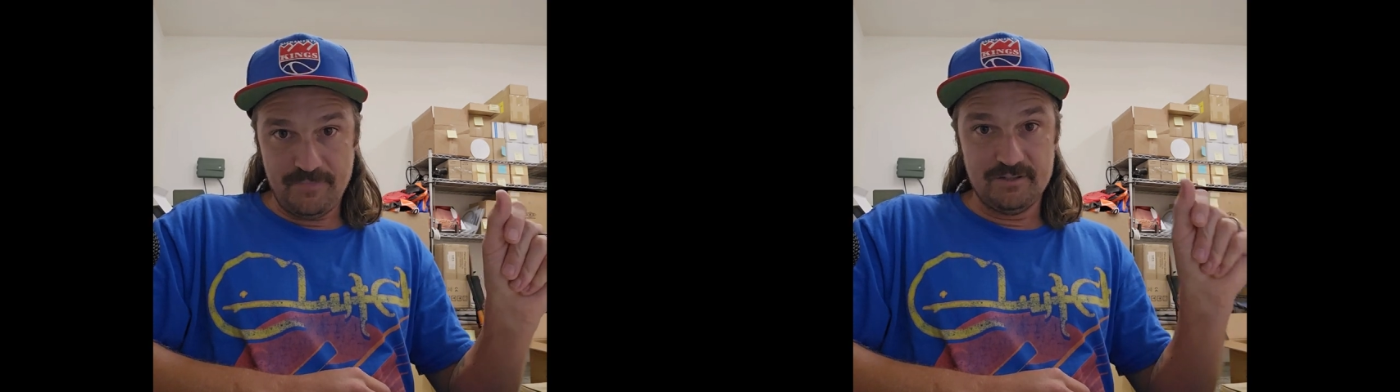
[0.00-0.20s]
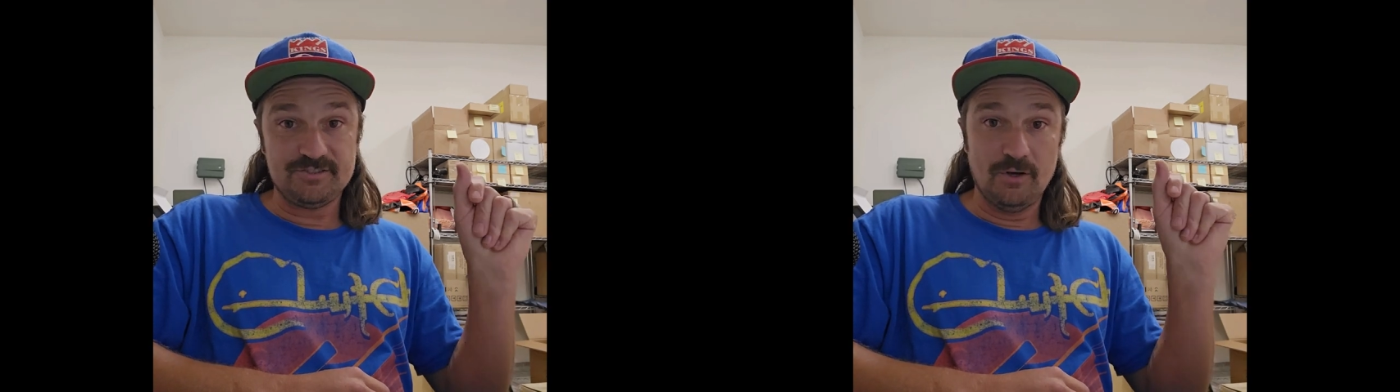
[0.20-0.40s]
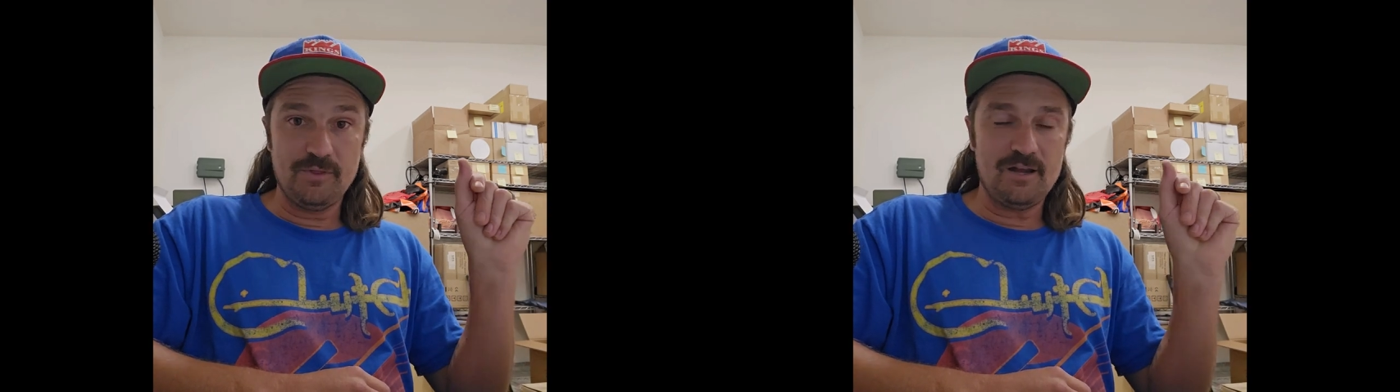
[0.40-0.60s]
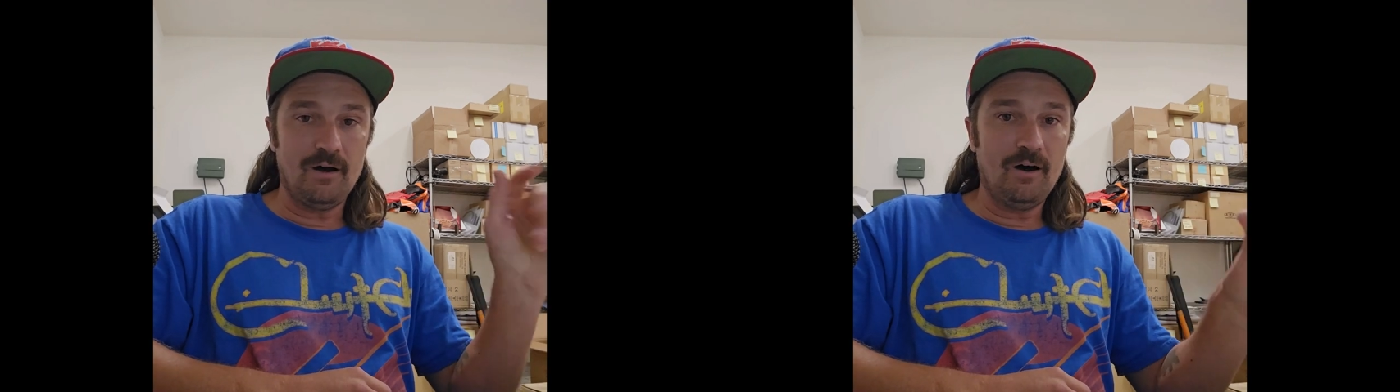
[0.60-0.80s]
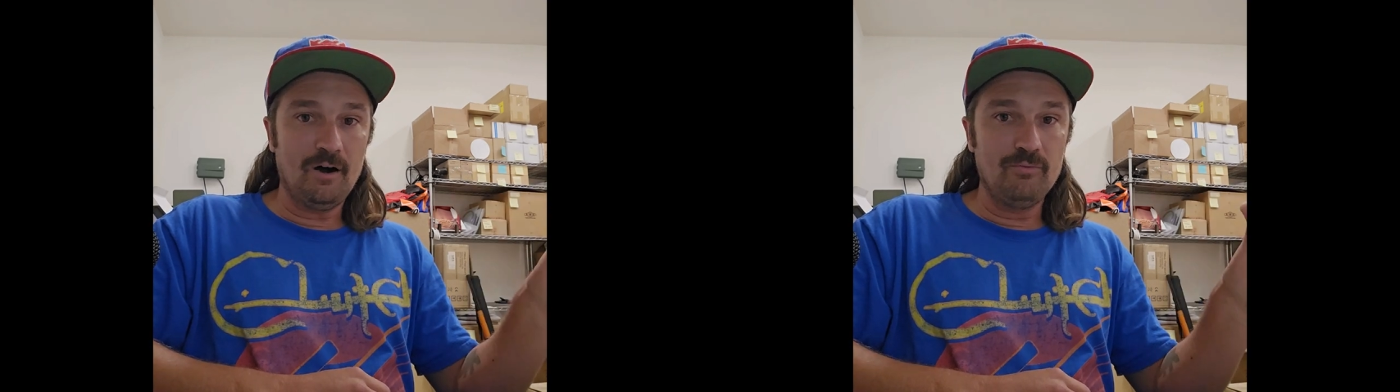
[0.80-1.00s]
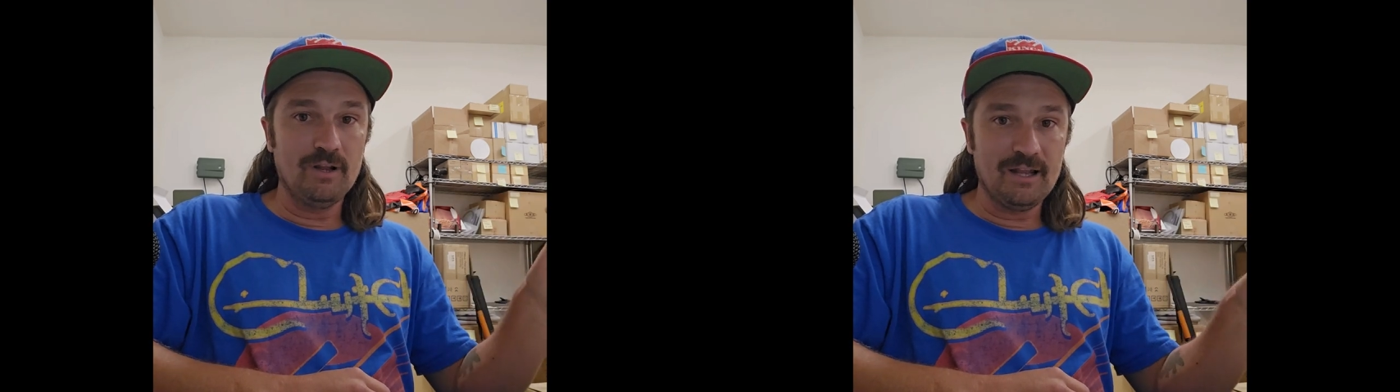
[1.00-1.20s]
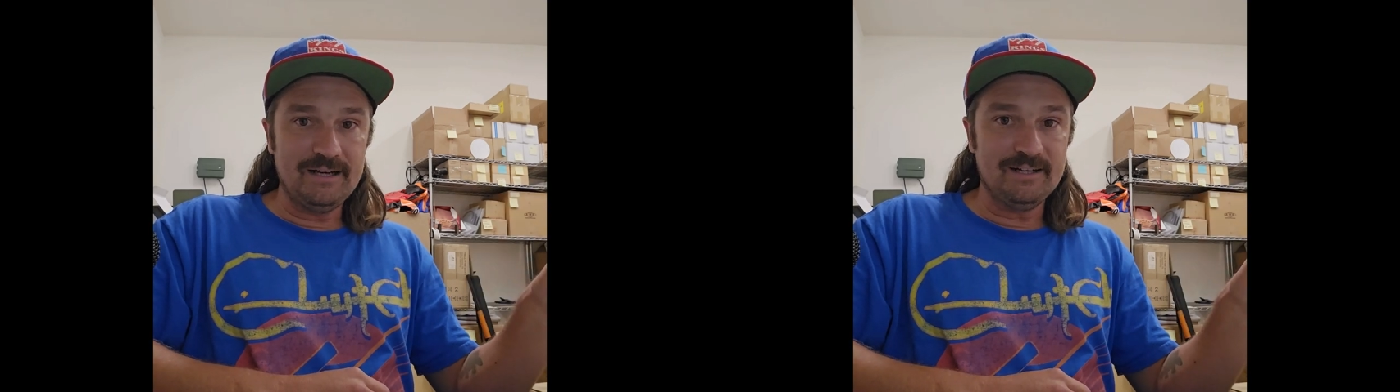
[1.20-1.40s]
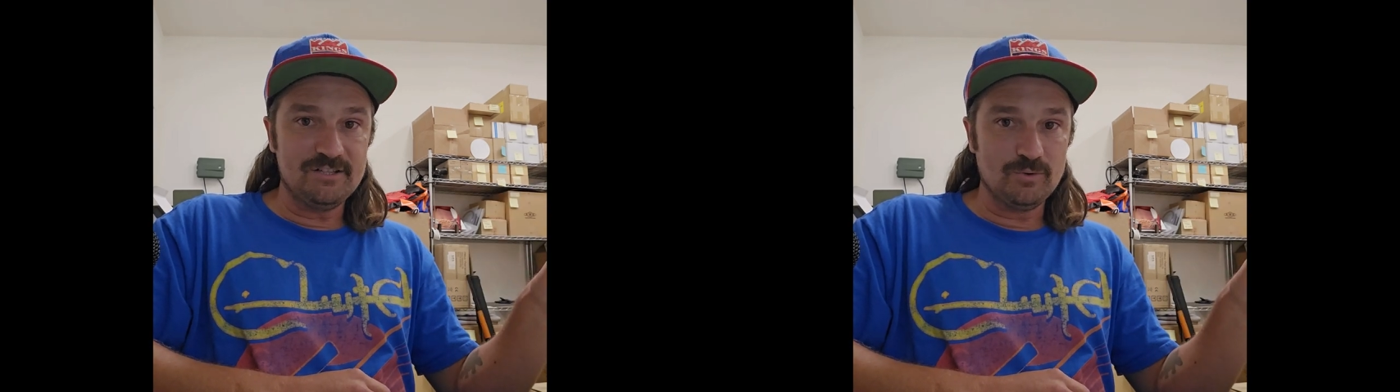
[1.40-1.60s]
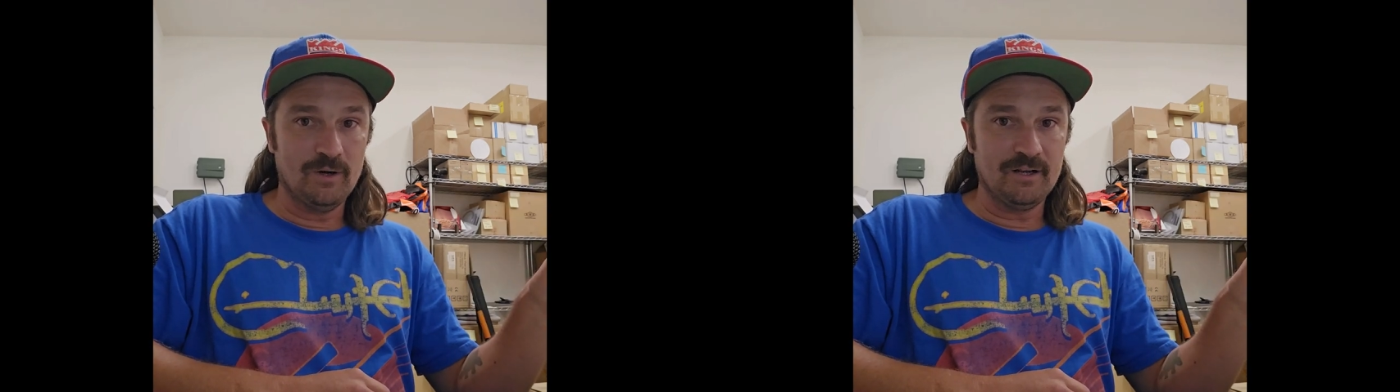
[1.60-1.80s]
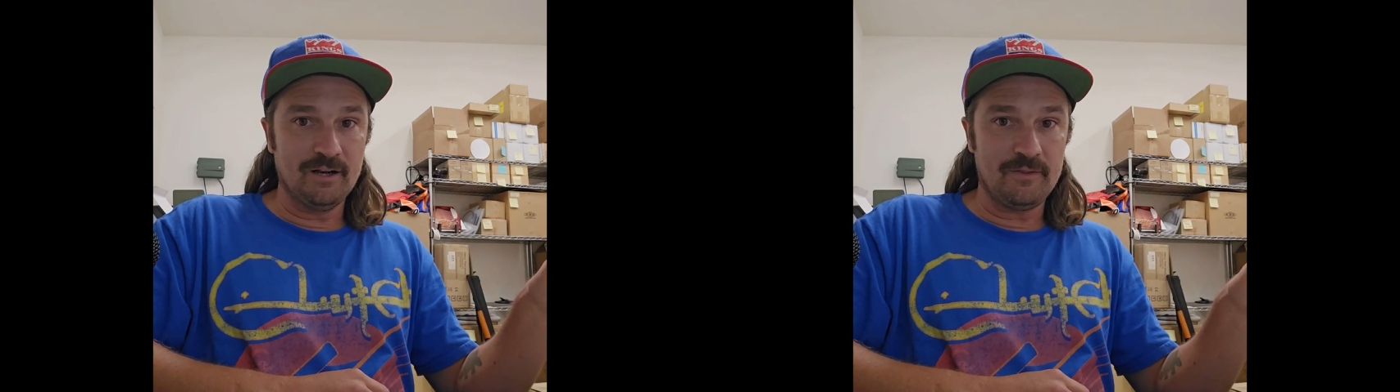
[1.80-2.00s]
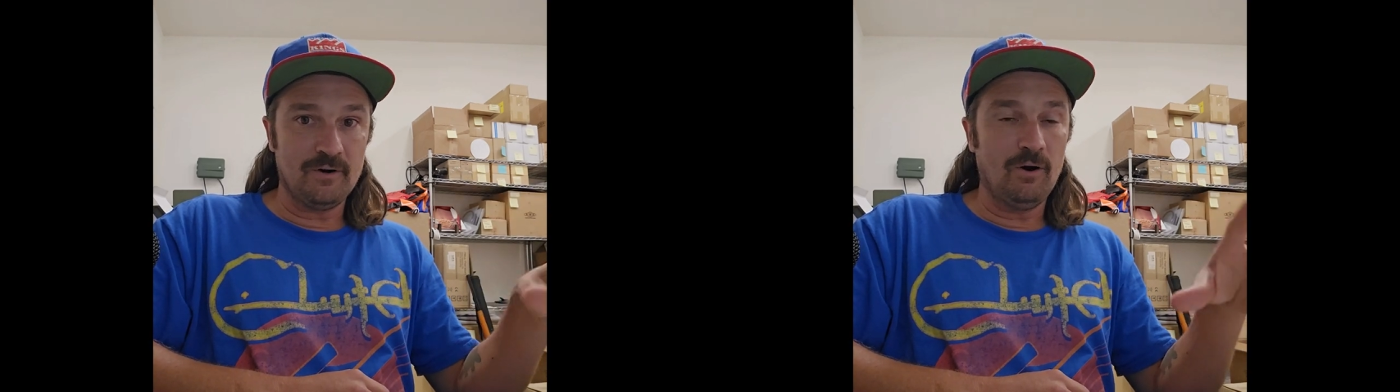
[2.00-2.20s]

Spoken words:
So they are related to one another,